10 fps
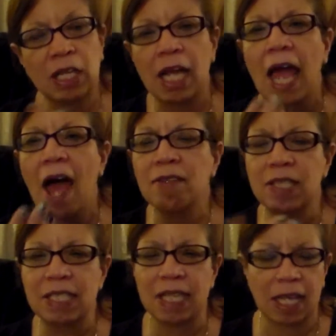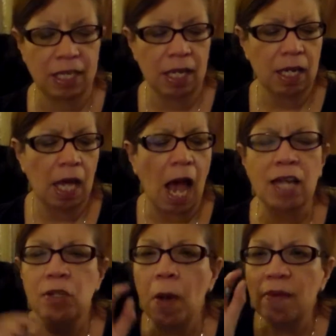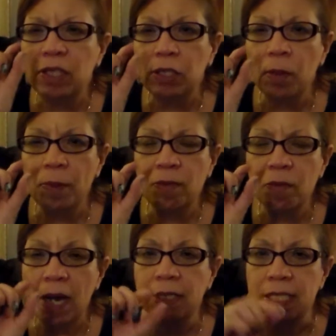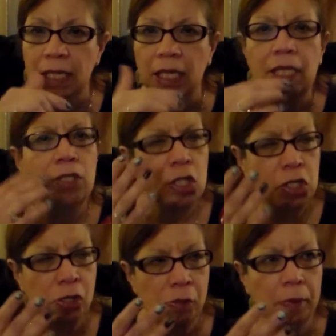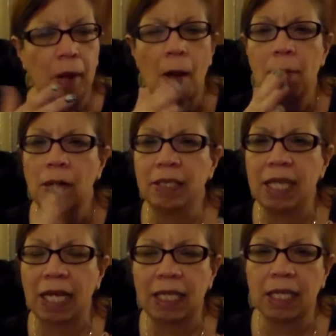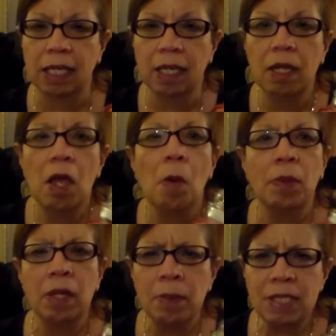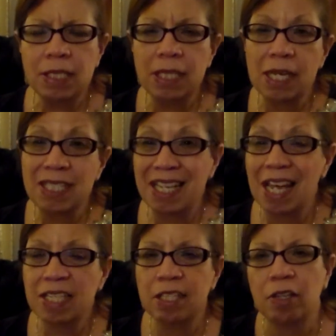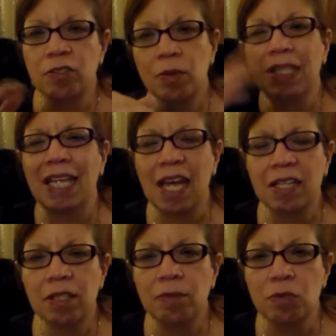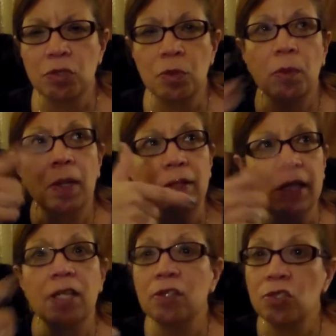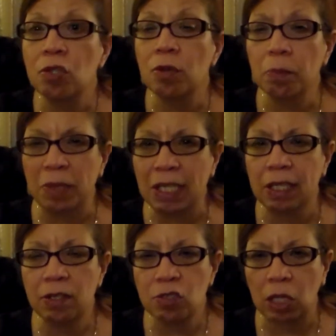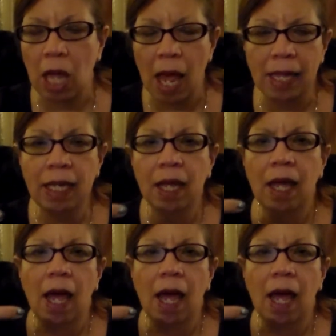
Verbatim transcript: that I hadn't said. I do have a little bit of ranting to do about Yankee. When I went to the SAS sale during the end of June, well, the end of June, beginning of July,